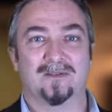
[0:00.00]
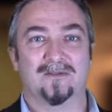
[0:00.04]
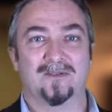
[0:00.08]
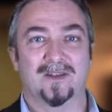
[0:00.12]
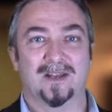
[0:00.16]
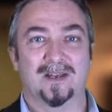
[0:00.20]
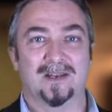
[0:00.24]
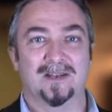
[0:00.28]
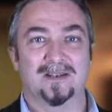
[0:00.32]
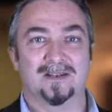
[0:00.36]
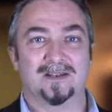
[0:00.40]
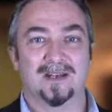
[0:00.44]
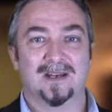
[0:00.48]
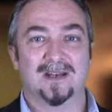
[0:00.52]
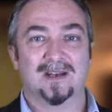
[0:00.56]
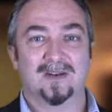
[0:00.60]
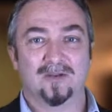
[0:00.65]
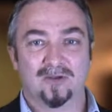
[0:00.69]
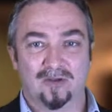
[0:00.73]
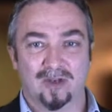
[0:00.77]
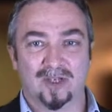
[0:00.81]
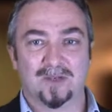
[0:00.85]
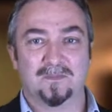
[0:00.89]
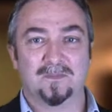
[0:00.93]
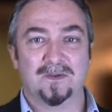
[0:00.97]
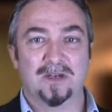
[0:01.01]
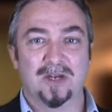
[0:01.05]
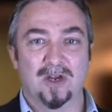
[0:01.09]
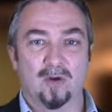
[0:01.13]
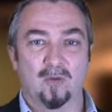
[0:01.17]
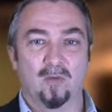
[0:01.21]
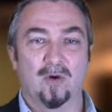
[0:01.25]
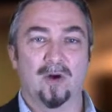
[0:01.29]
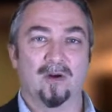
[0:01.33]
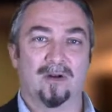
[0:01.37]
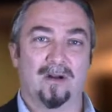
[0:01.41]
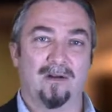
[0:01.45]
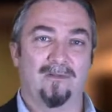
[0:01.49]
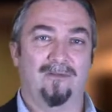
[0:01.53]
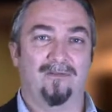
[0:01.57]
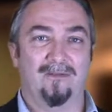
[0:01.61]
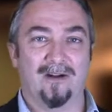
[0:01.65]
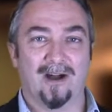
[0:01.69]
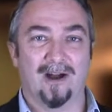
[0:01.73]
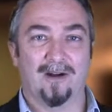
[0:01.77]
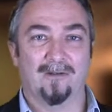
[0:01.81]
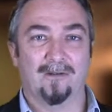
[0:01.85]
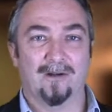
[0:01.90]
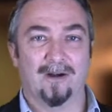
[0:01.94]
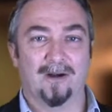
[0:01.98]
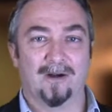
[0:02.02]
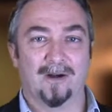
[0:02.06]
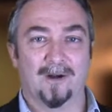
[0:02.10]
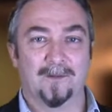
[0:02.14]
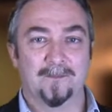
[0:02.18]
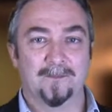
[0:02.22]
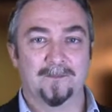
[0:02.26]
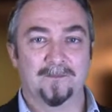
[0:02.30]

of these. Trust me, you won't go far wrong.